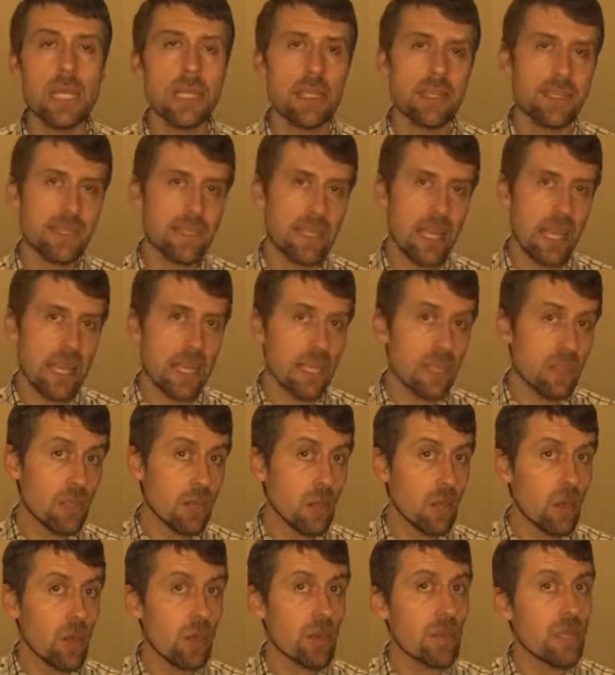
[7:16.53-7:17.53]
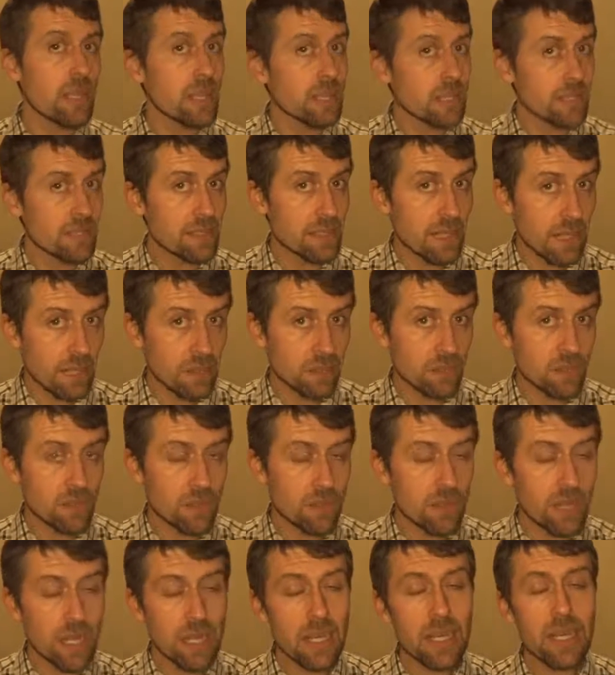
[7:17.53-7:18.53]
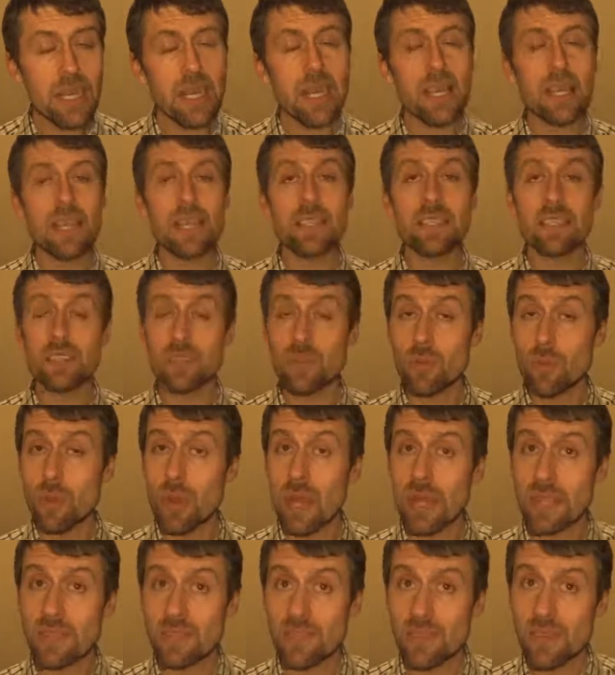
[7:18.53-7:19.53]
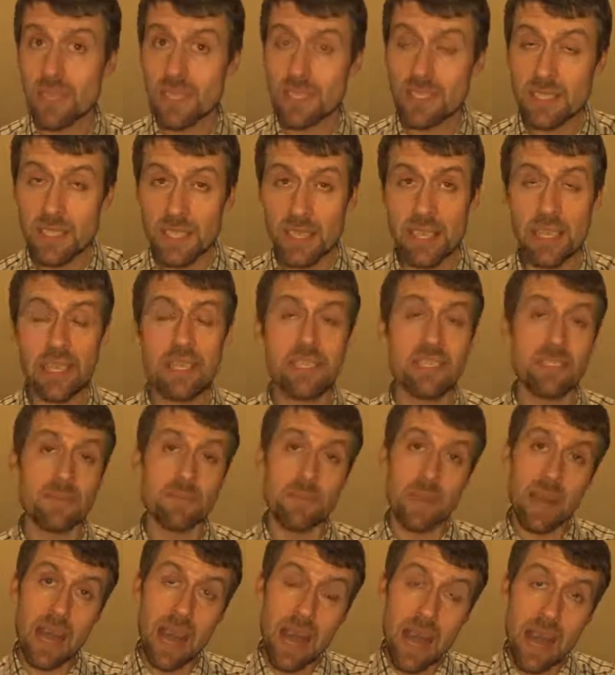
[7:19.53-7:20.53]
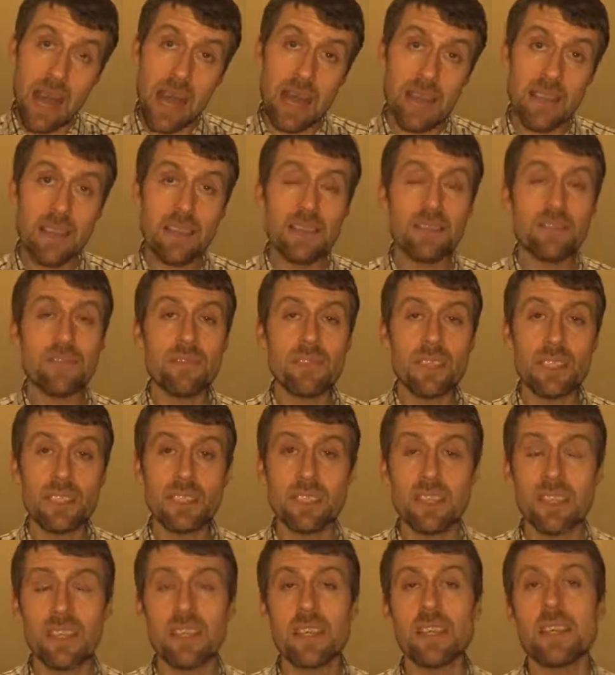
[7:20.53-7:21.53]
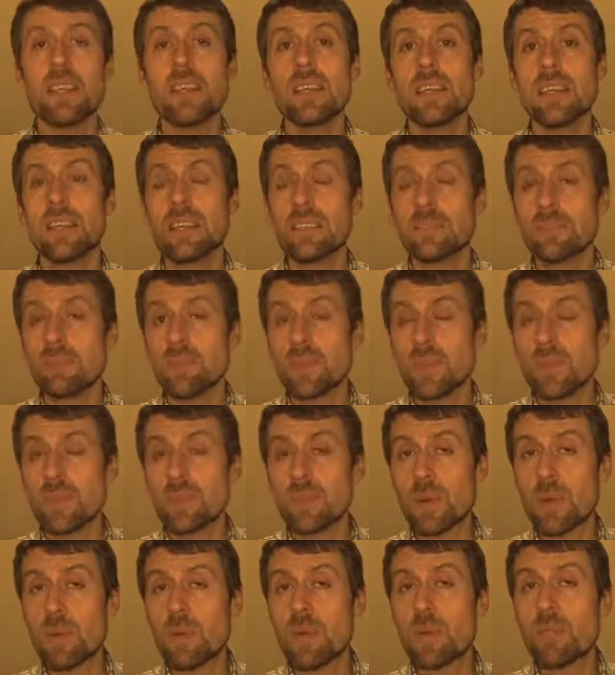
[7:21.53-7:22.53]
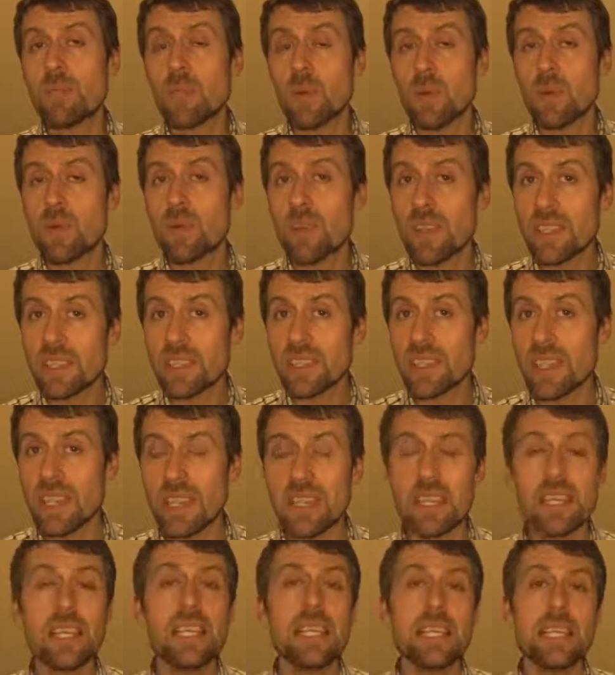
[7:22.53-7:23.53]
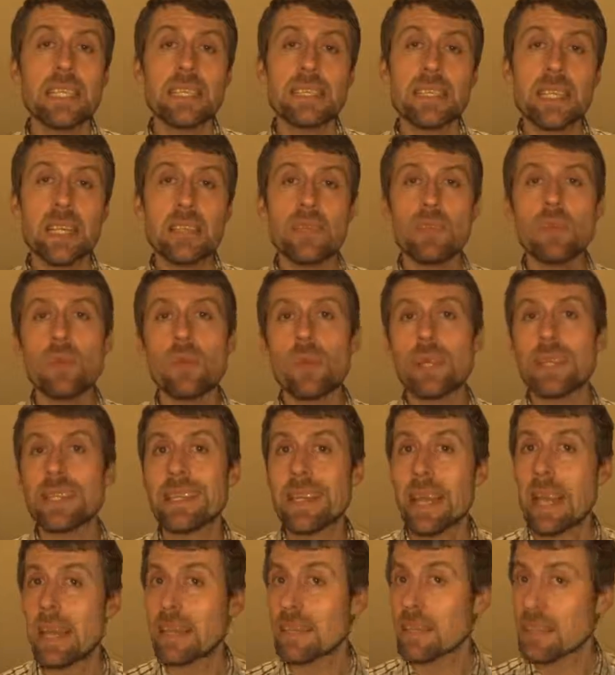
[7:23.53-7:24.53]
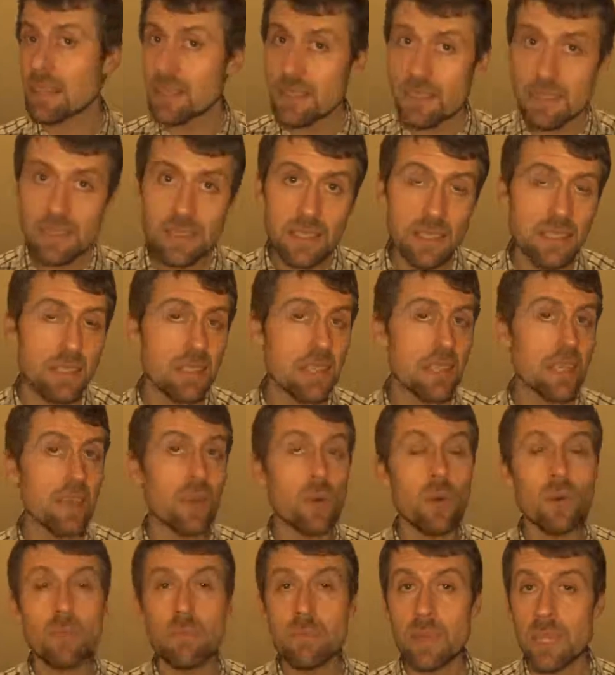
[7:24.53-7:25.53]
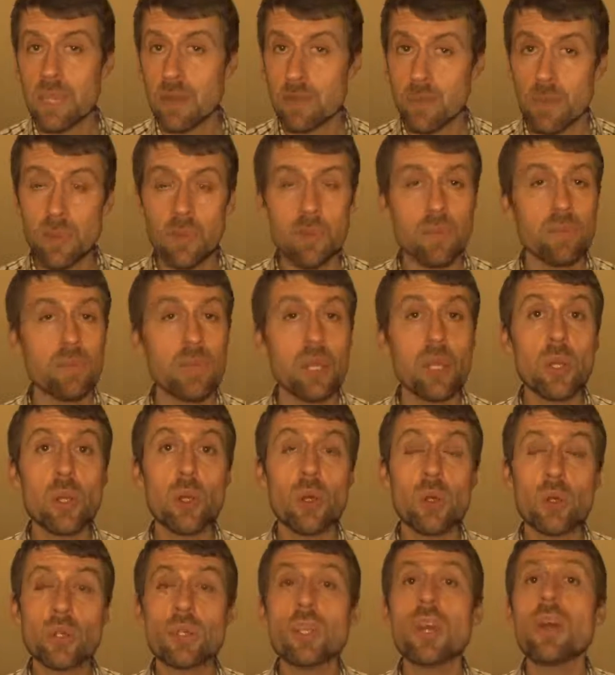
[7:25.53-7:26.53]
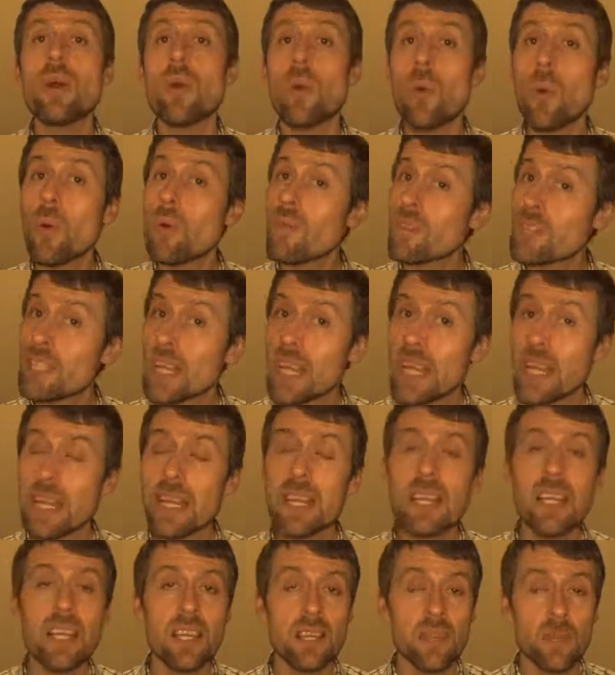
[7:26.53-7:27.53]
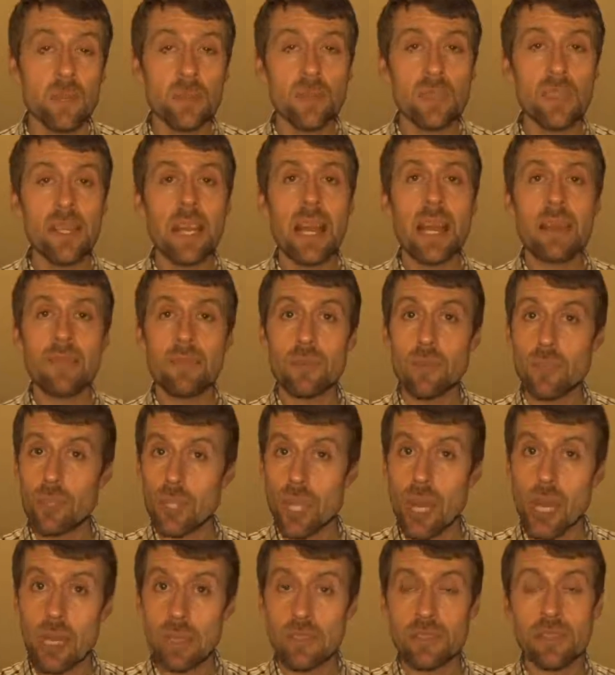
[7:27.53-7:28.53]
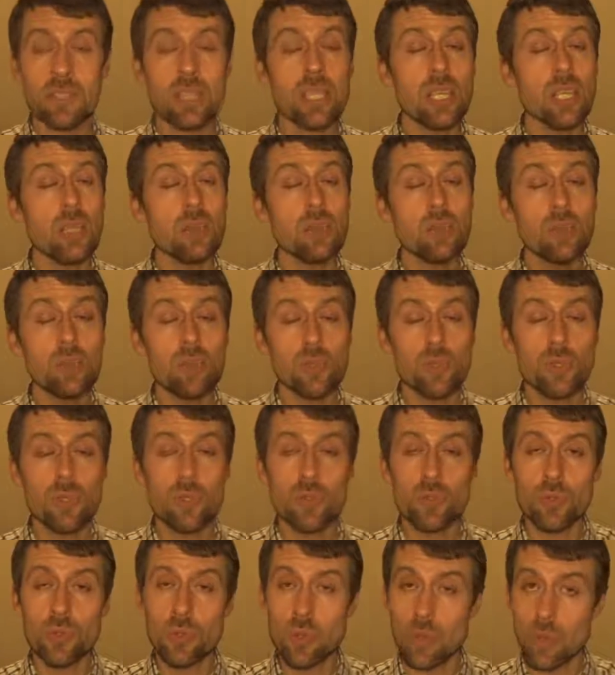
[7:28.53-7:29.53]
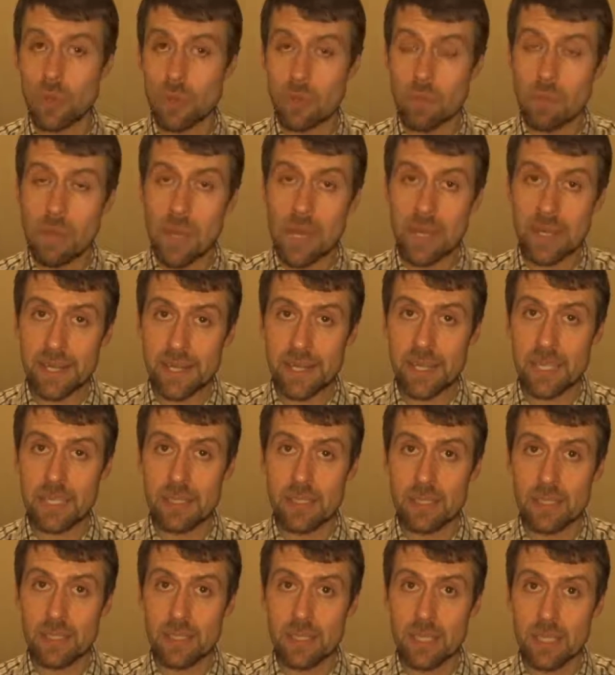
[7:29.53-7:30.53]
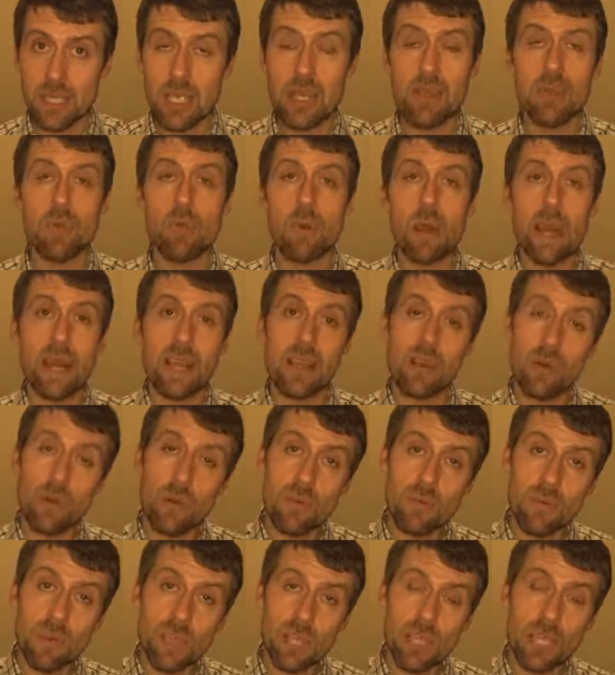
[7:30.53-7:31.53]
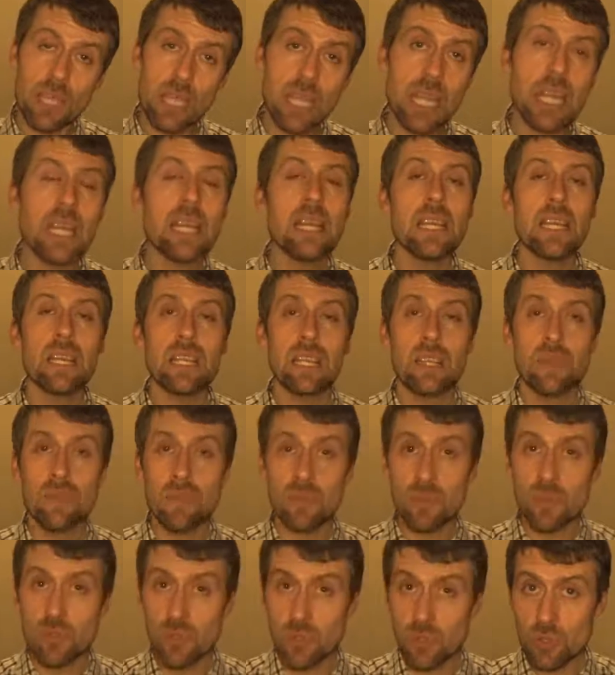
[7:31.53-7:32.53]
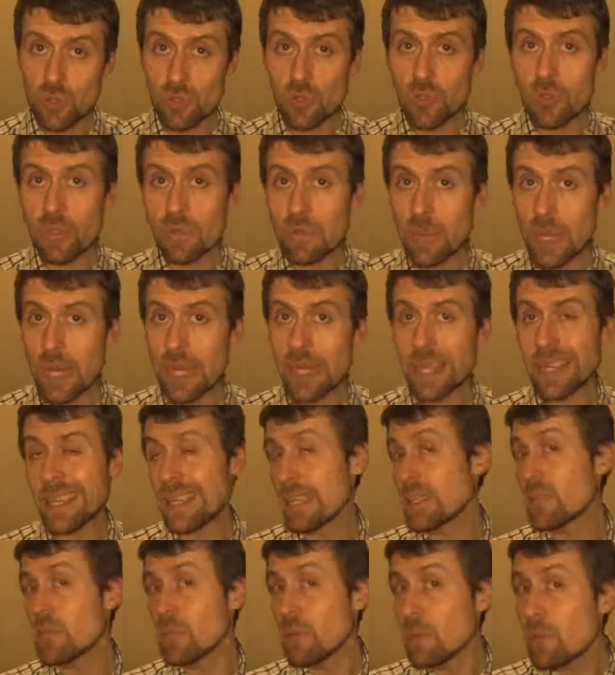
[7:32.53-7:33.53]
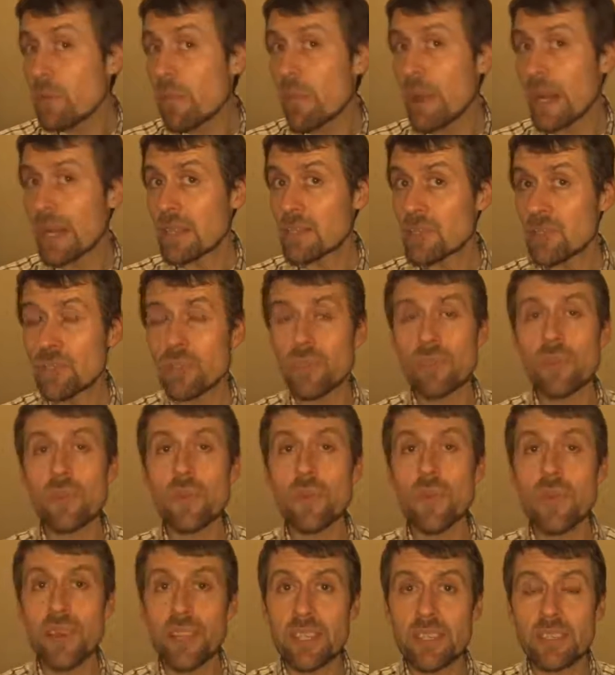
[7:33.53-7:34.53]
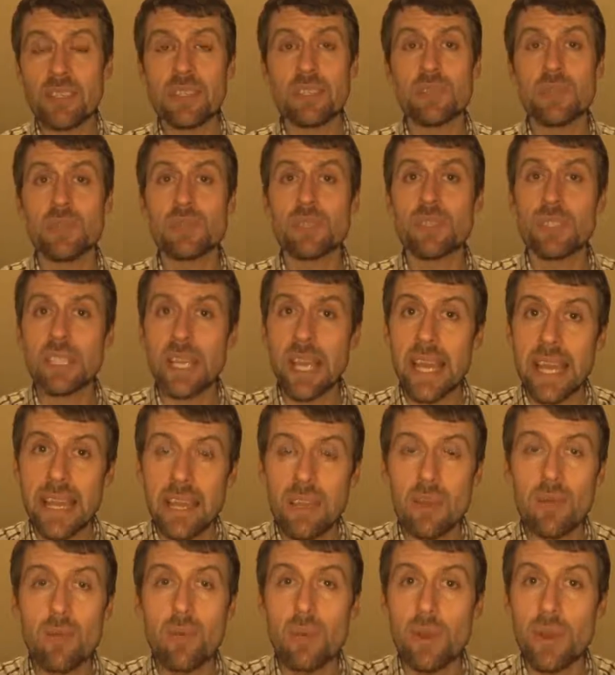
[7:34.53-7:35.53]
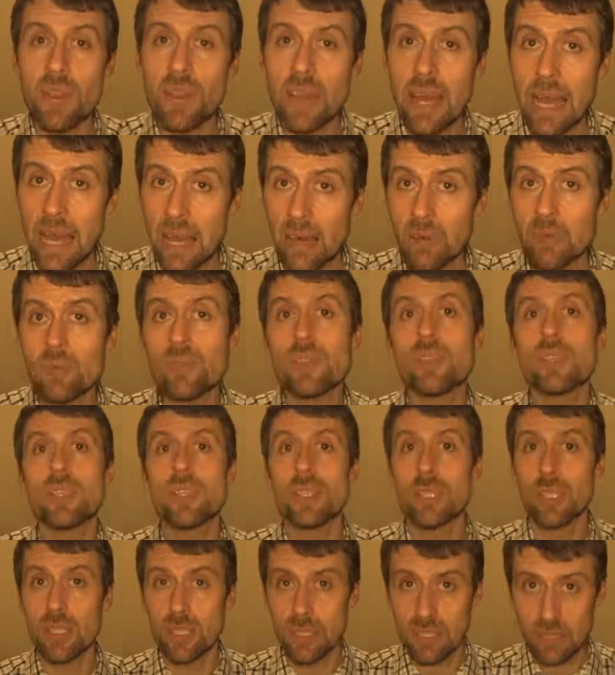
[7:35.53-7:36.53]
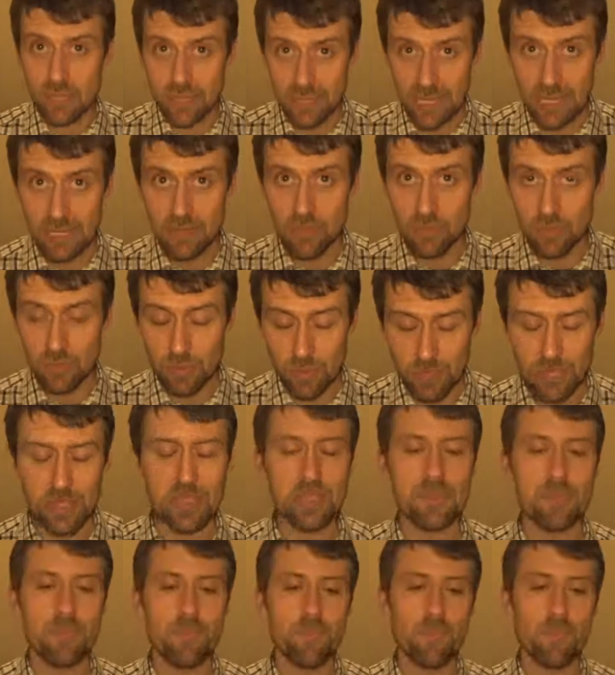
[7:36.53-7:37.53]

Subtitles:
Saying no in South Australia, it's quite risky. It's higher risky. It's probably more risky than doing that in Sydney or Melbourne, because over there you still have a chance to choose your own market. While over here, if you choose your market too much, you risk to stay without customers.